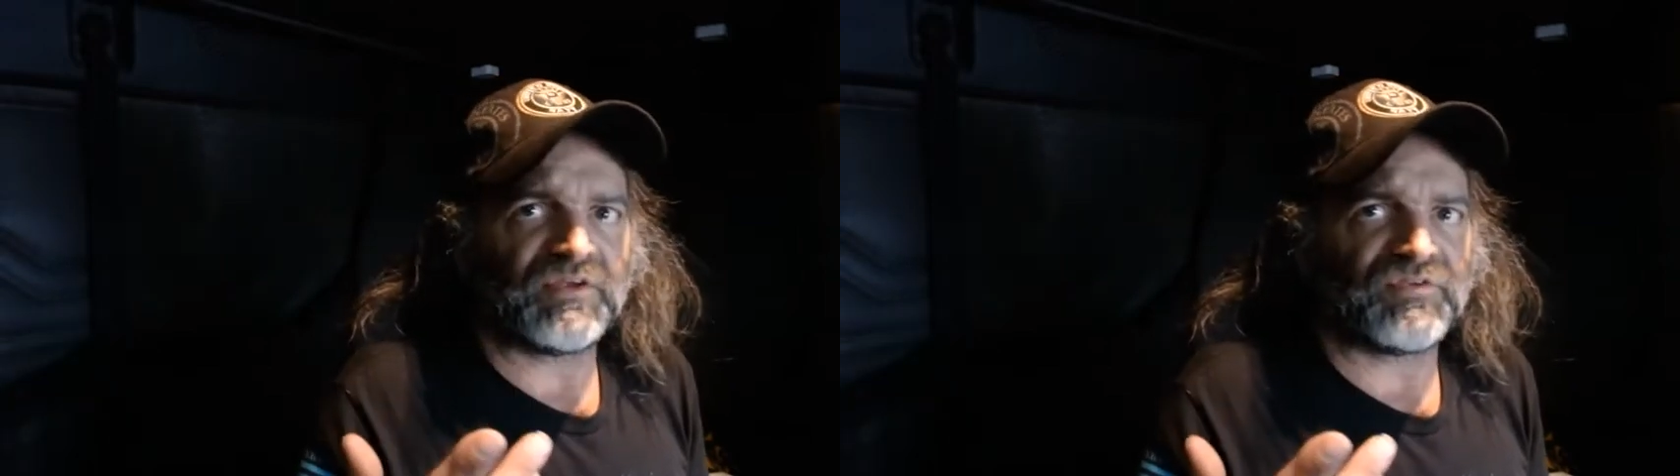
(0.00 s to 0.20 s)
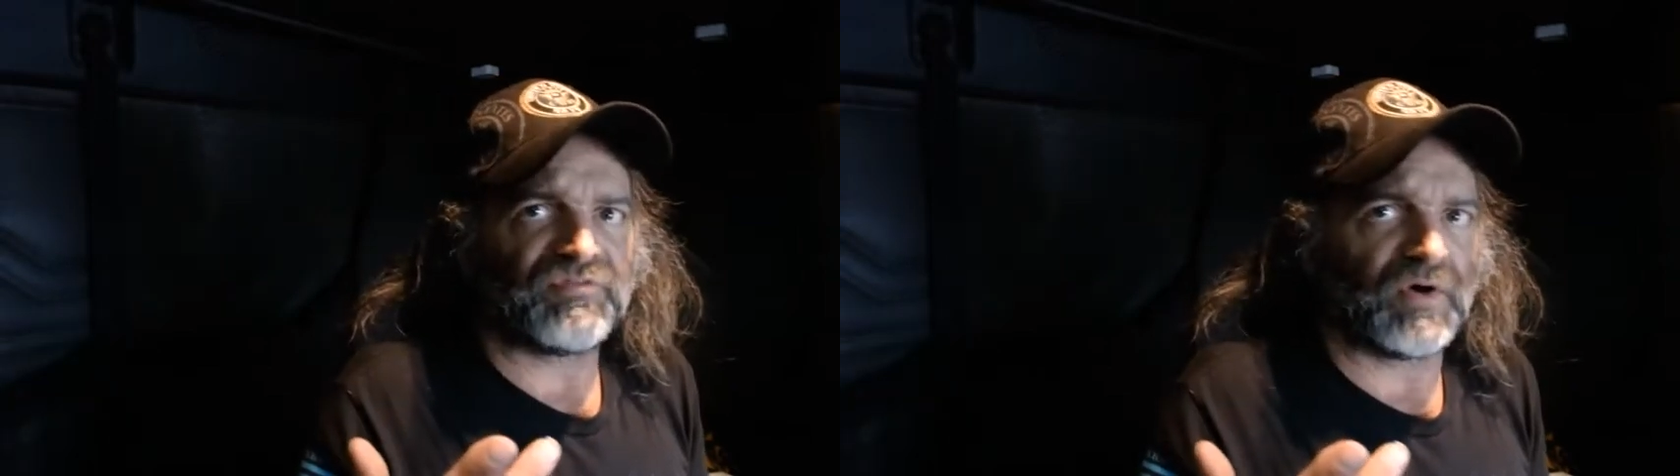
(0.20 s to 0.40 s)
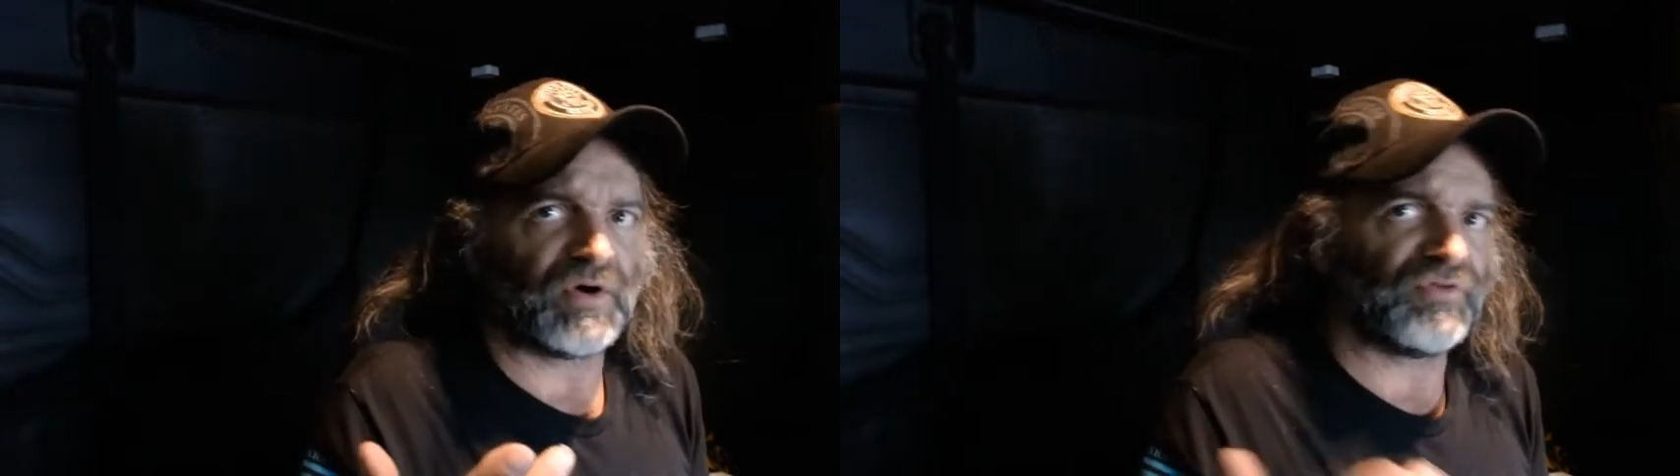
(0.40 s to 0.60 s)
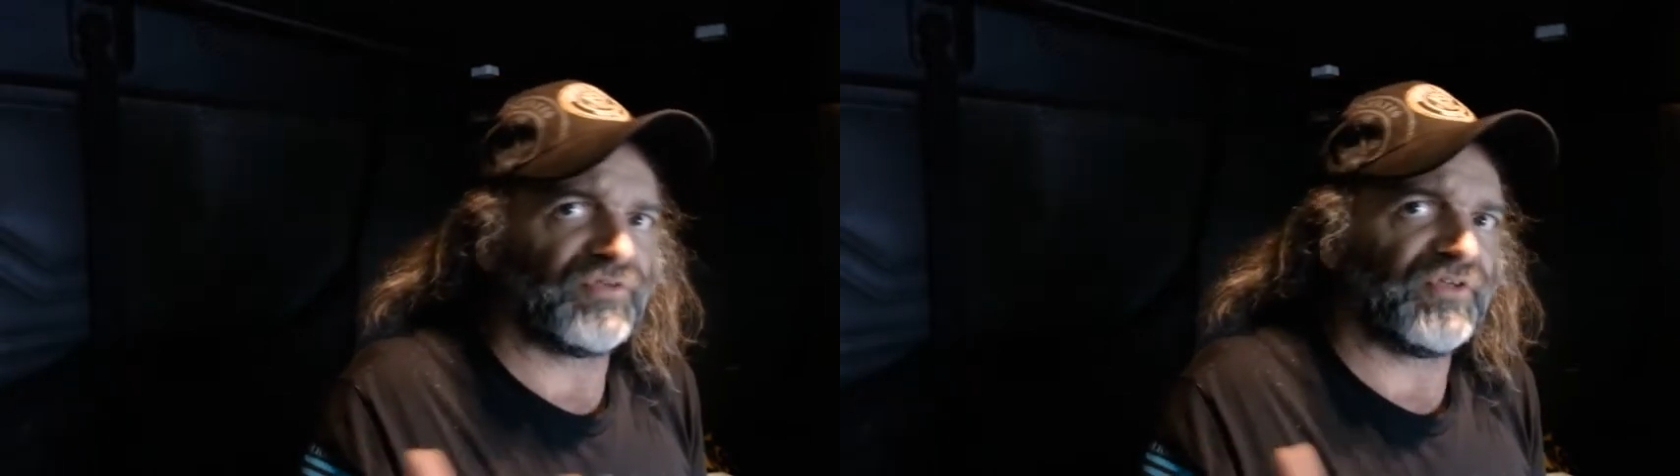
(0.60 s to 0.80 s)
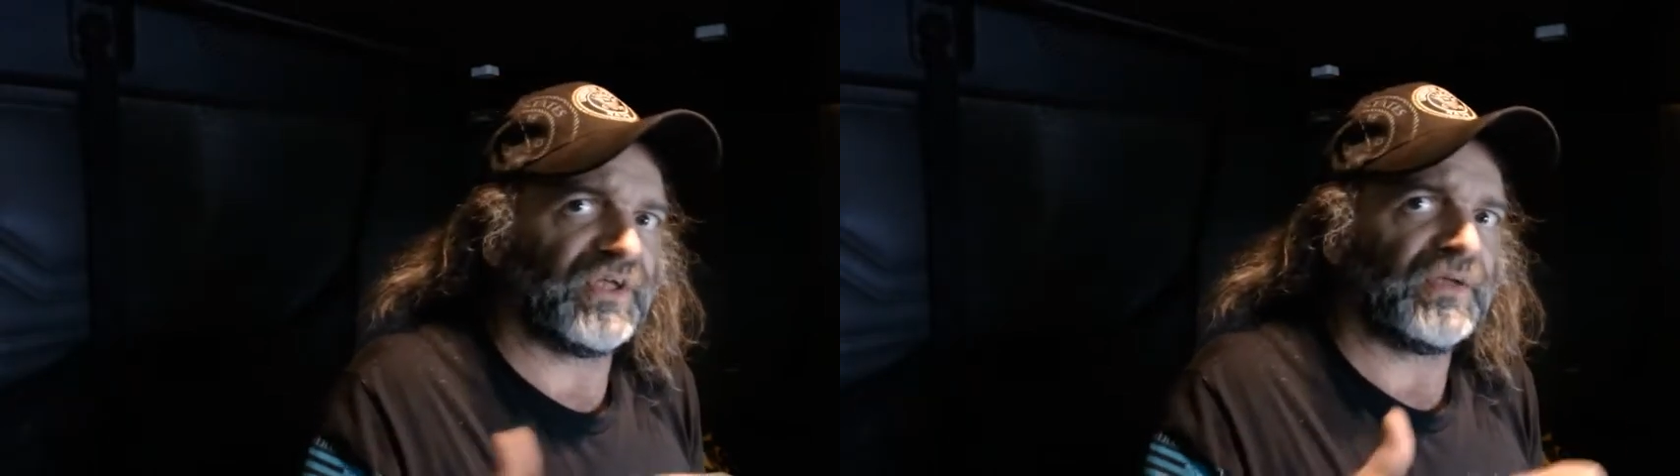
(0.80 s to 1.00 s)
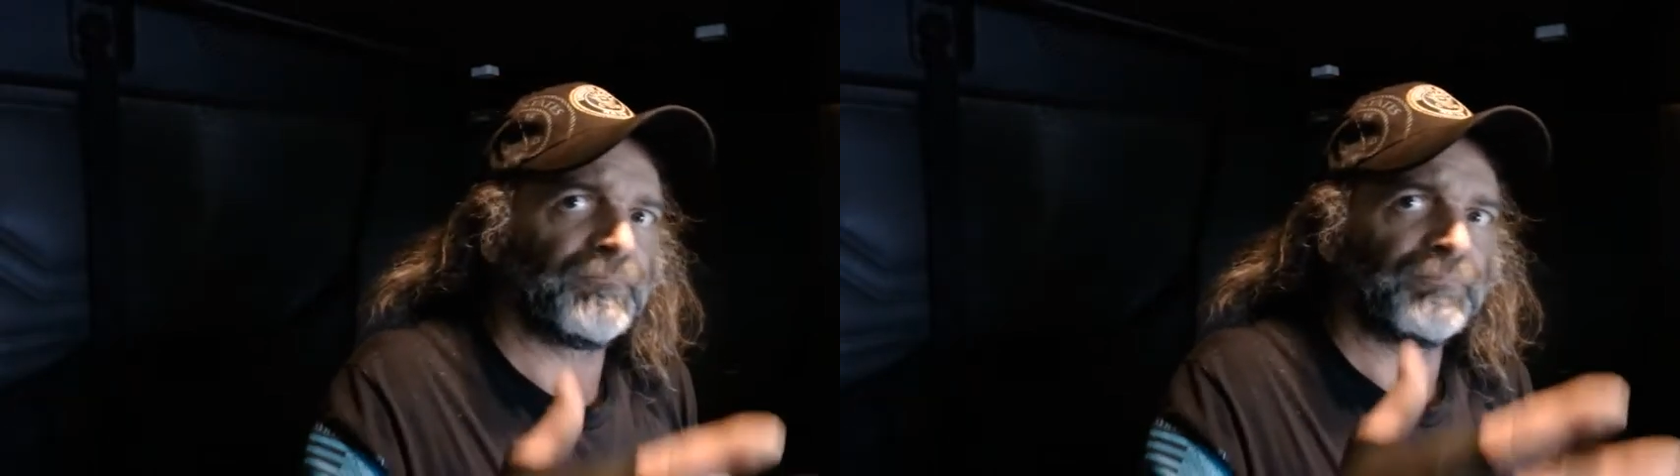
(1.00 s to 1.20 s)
as far as the